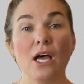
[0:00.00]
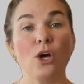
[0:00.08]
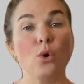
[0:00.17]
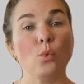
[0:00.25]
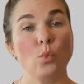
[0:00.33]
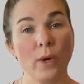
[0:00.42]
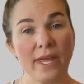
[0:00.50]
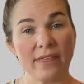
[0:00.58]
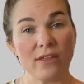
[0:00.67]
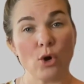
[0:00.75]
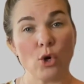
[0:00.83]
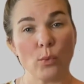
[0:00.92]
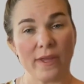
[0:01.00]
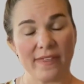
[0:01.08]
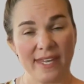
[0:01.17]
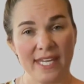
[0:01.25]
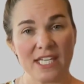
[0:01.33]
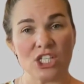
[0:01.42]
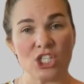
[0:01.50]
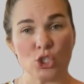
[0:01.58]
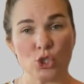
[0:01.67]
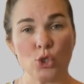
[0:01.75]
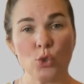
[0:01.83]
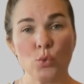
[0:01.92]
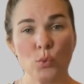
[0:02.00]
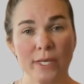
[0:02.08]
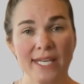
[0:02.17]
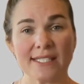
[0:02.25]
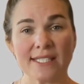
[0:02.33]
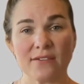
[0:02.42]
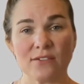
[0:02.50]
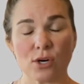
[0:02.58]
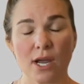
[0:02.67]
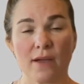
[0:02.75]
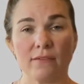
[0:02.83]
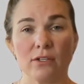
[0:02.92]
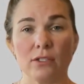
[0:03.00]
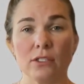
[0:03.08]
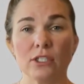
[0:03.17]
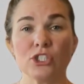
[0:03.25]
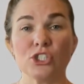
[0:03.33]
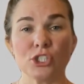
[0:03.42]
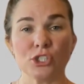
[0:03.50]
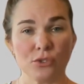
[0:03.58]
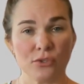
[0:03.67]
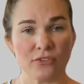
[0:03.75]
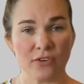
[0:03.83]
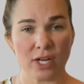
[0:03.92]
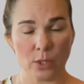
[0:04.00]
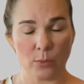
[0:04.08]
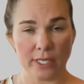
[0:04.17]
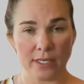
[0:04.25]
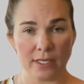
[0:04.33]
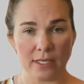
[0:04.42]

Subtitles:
with or within 2 weeks of travel should do the following.